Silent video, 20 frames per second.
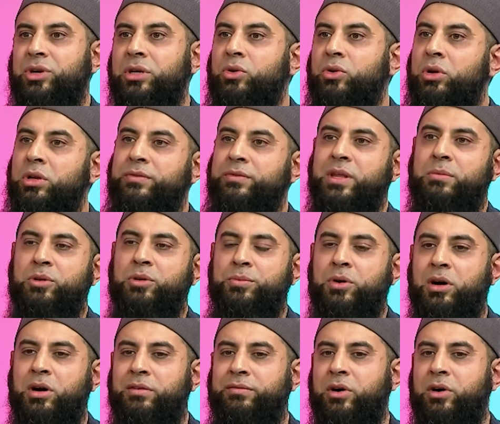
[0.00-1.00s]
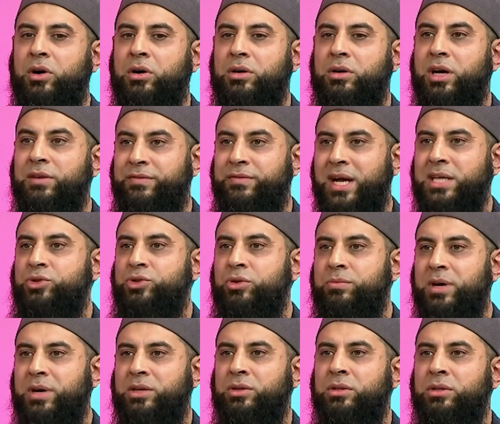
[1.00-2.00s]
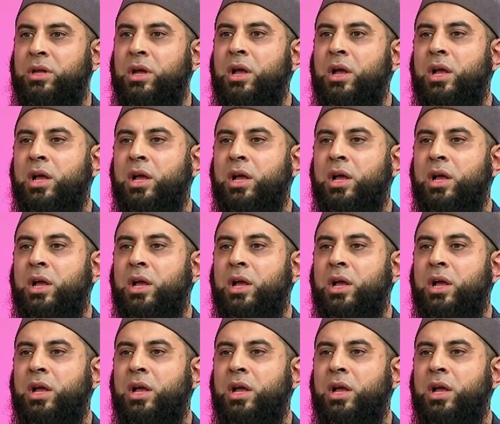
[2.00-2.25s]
And all of them are part of our advisory panel.